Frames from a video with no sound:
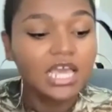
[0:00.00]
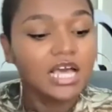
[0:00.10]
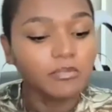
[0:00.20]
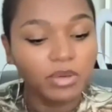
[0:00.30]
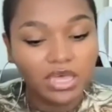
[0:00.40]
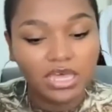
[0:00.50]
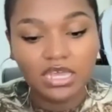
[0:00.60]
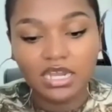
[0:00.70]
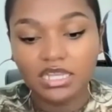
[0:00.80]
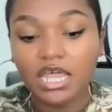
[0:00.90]
Mm-hmm.
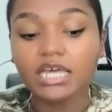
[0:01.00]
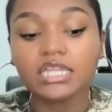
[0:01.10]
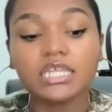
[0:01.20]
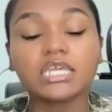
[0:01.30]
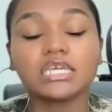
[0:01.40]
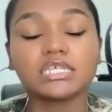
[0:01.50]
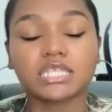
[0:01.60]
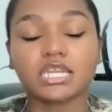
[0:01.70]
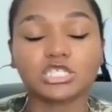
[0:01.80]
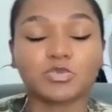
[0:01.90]
But luckily he's
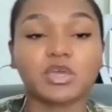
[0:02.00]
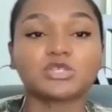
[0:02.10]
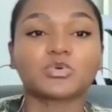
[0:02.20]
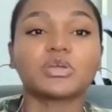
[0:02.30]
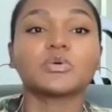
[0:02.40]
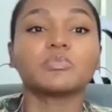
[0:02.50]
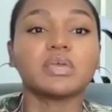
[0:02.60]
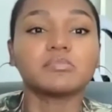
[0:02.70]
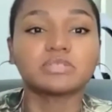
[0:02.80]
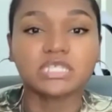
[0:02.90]
in a space where he will
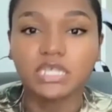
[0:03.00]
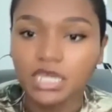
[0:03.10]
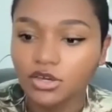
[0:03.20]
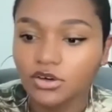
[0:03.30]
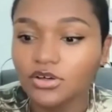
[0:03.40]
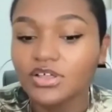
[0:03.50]
be able to heal